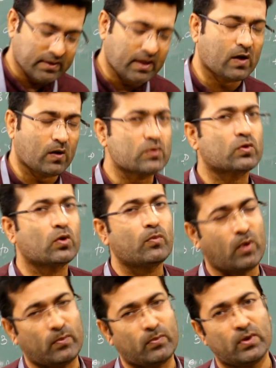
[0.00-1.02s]
they are not so
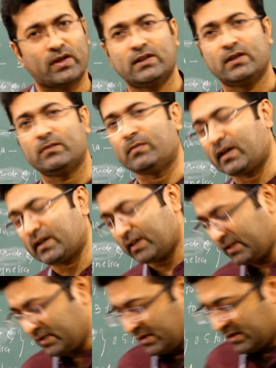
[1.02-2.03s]
popular in the market,